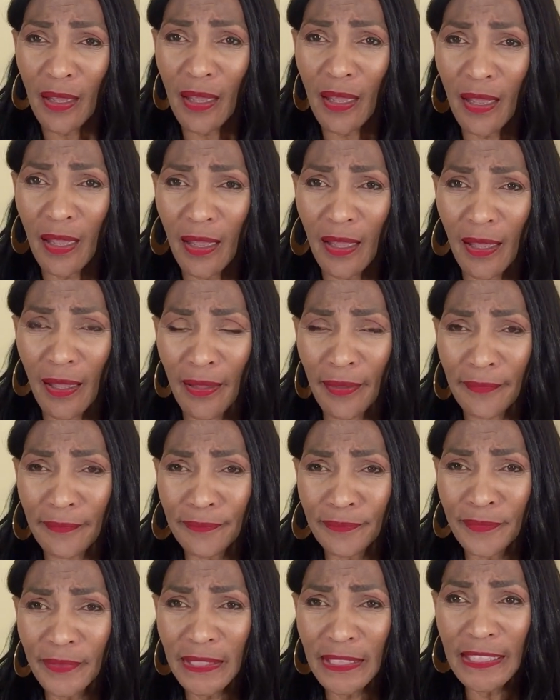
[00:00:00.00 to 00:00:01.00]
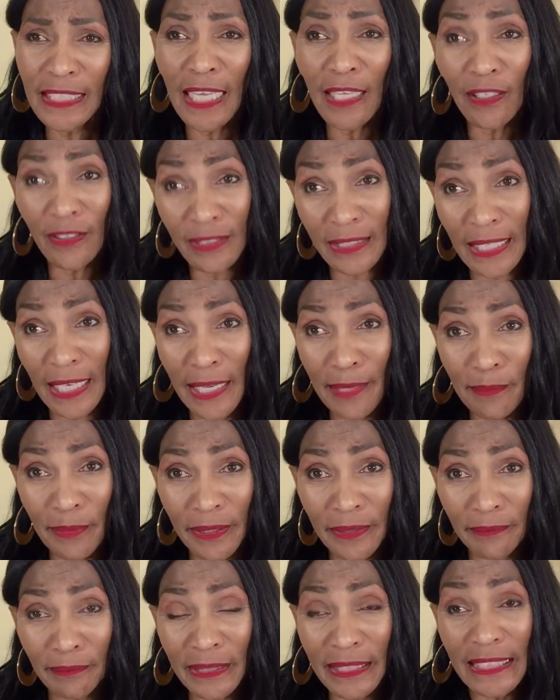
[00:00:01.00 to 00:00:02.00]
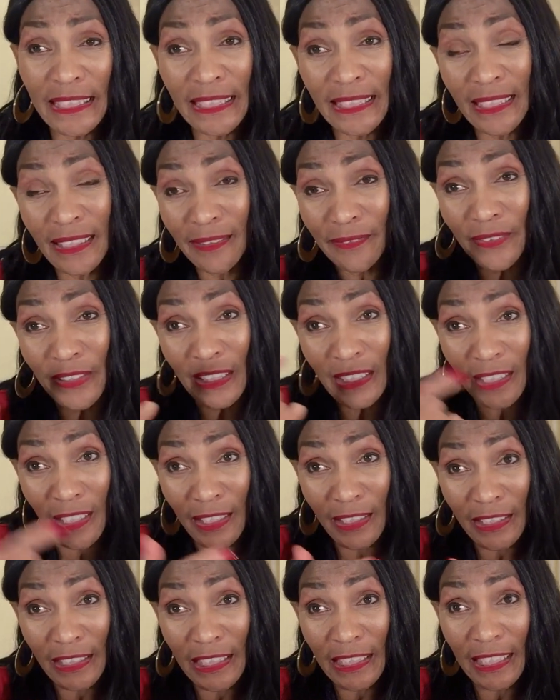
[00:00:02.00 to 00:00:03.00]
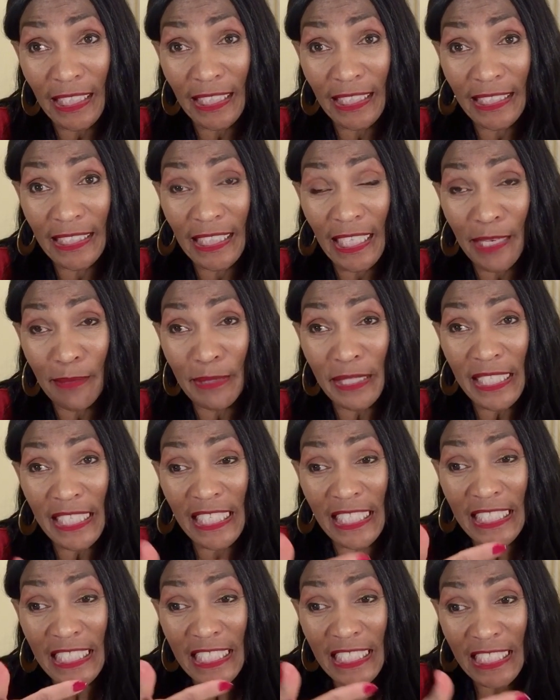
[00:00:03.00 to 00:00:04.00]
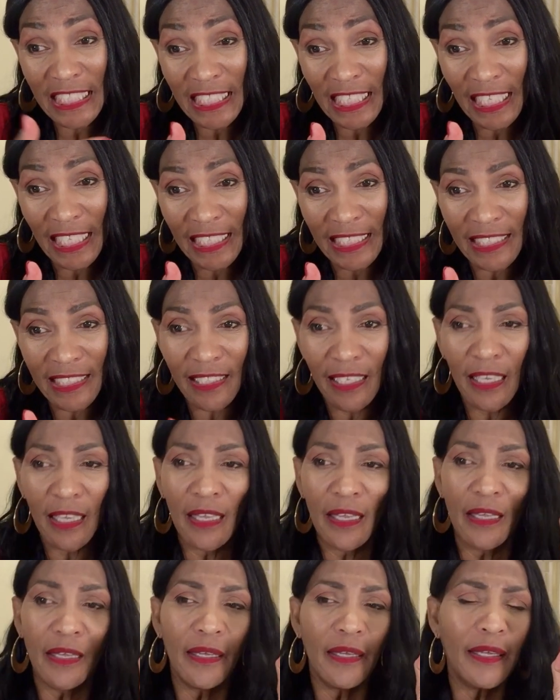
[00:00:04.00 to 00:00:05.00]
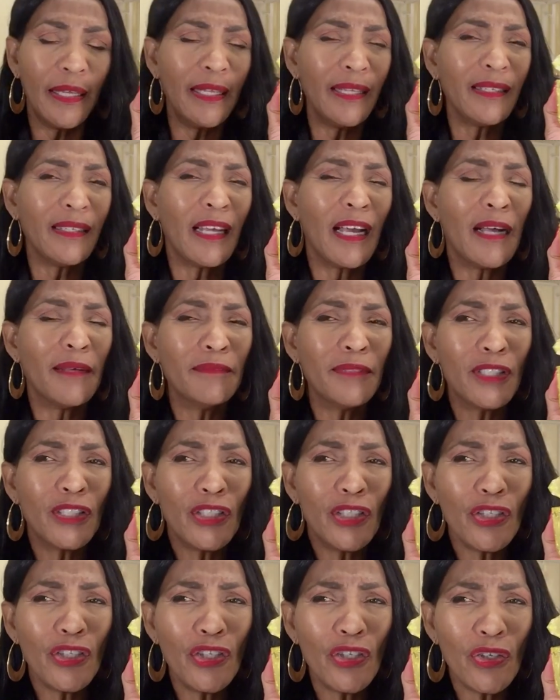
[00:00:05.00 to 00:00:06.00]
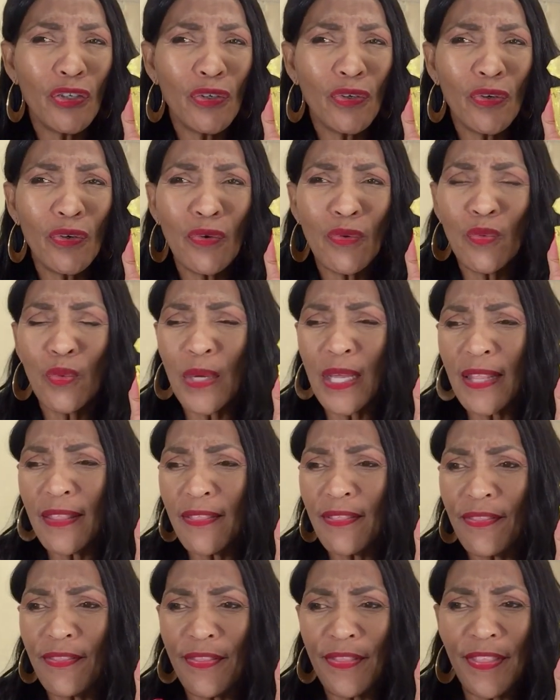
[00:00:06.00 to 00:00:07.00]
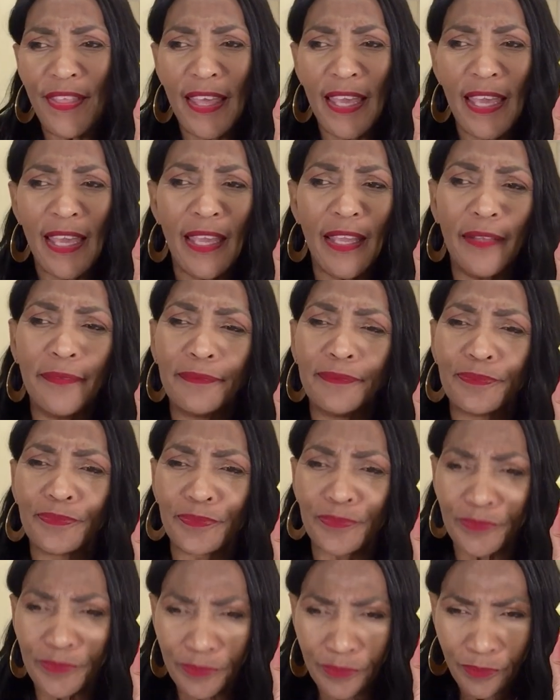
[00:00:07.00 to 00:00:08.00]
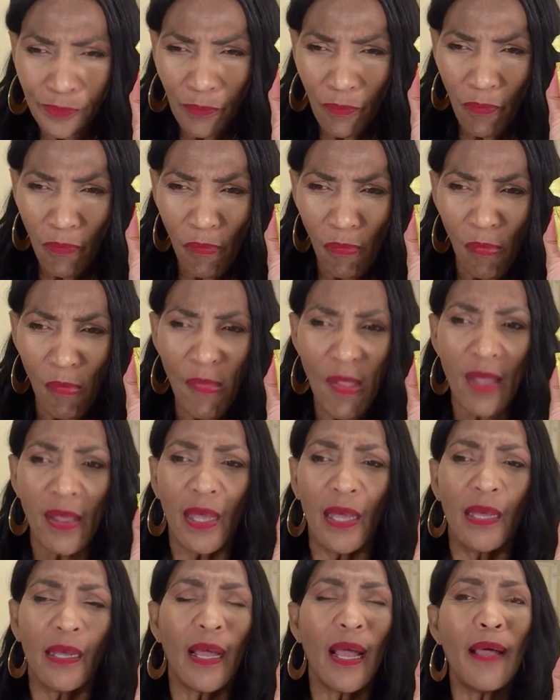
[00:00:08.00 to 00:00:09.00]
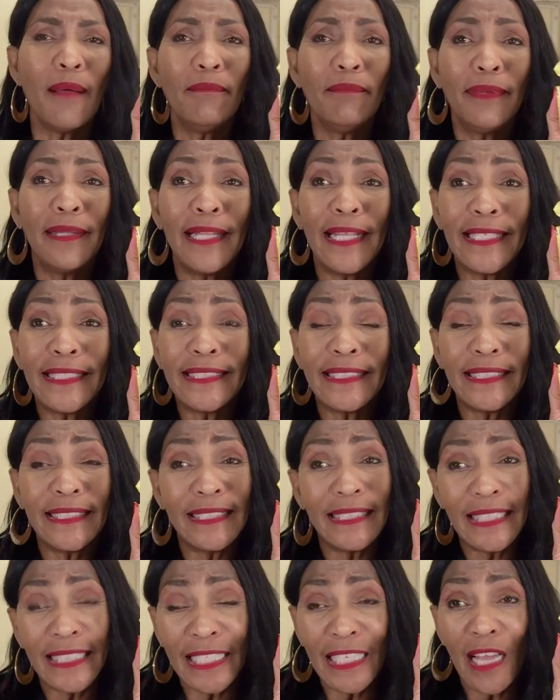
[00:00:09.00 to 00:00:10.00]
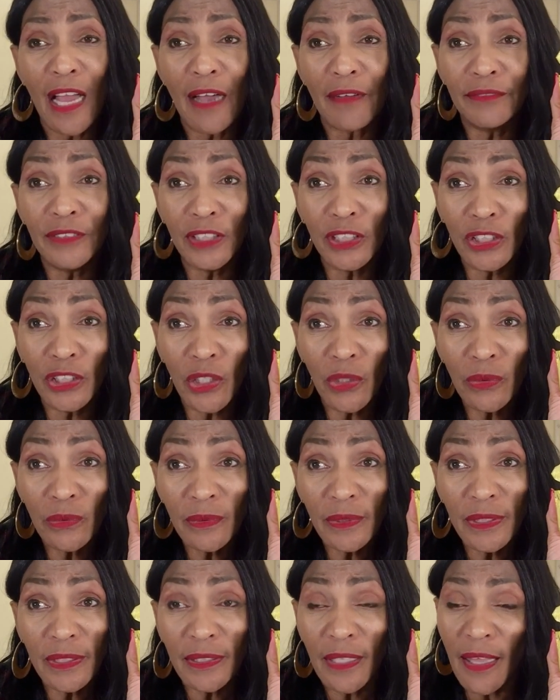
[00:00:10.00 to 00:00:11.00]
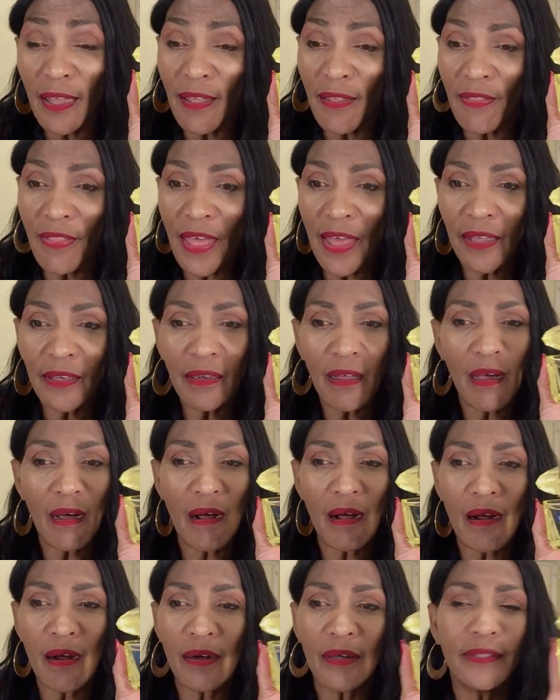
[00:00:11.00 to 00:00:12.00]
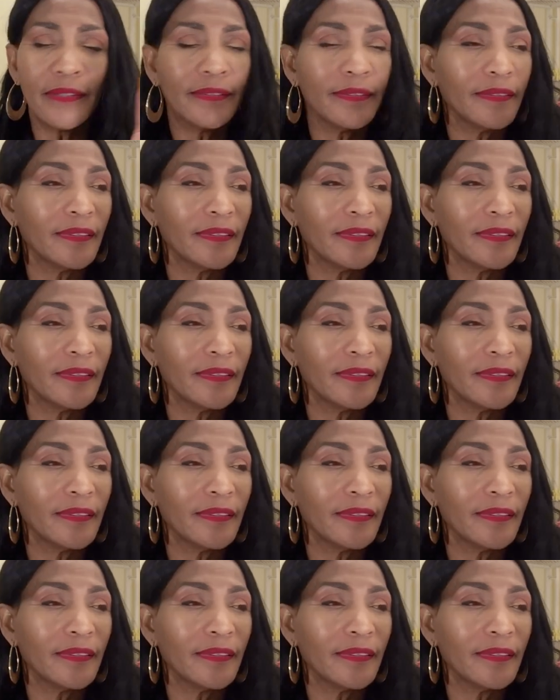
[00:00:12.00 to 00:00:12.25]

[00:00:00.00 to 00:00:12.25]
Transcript: um, Yellow Diamond. But this is Versace Yellow Diamond Intense. It comes to you with the complexity of notes that are